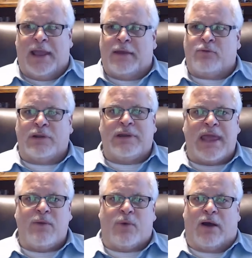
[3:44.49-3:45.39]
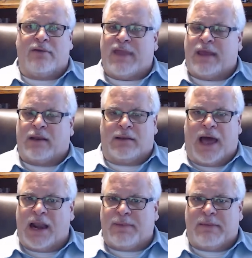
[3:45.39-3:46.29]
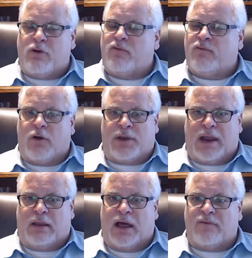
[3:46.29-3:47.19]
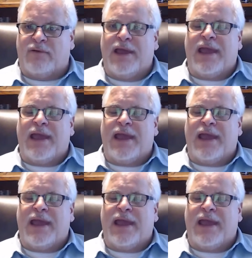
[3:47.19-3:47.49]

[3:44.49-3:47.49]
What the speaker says: And Relate Well has taken a lot of people who've fallen out of love